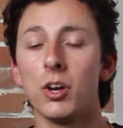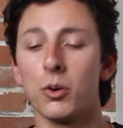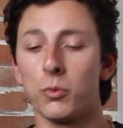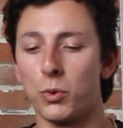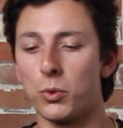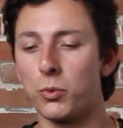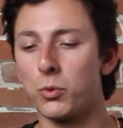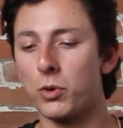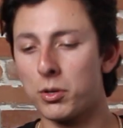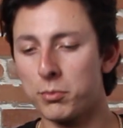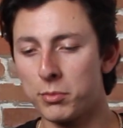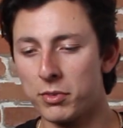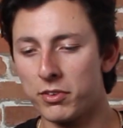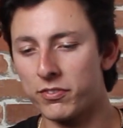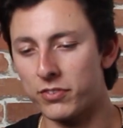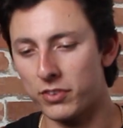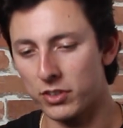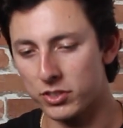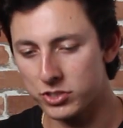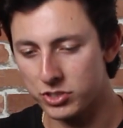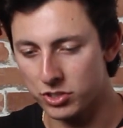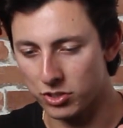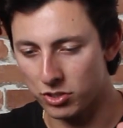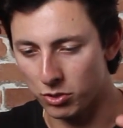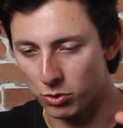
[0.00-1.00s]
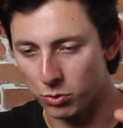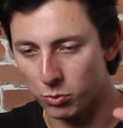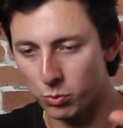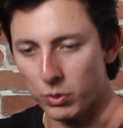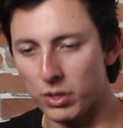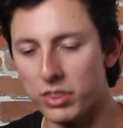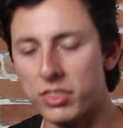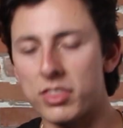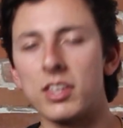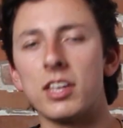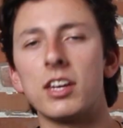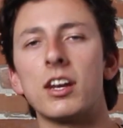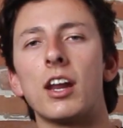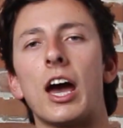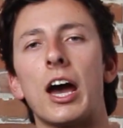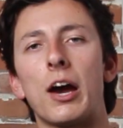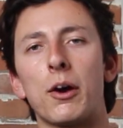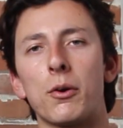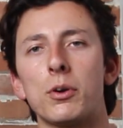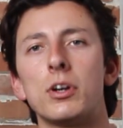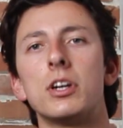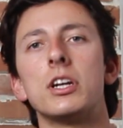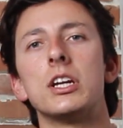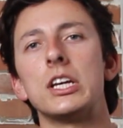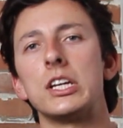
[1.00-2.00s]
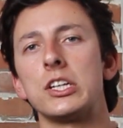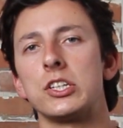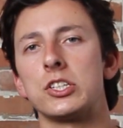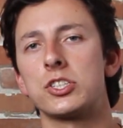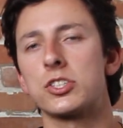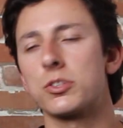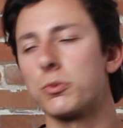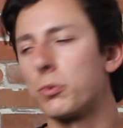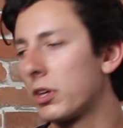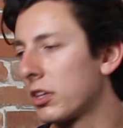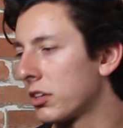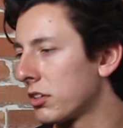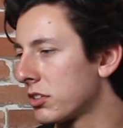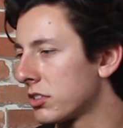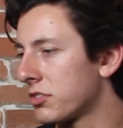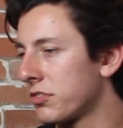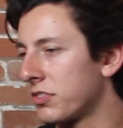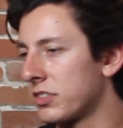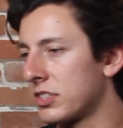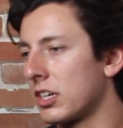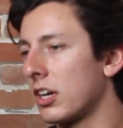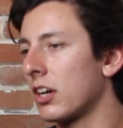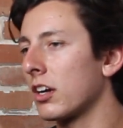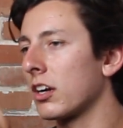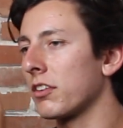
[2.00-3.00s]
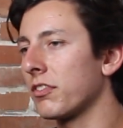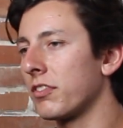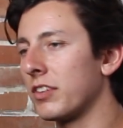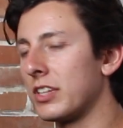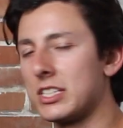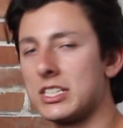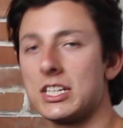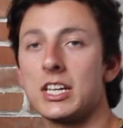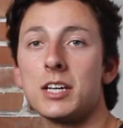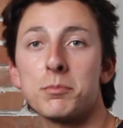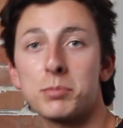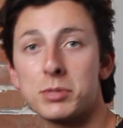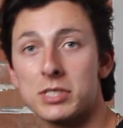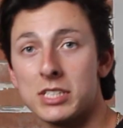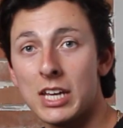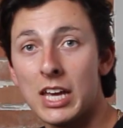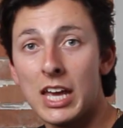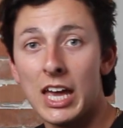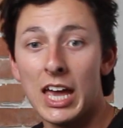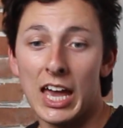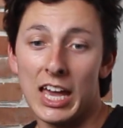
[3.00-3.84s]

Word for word: We wanna be versatile within our niche, whether it's photography tips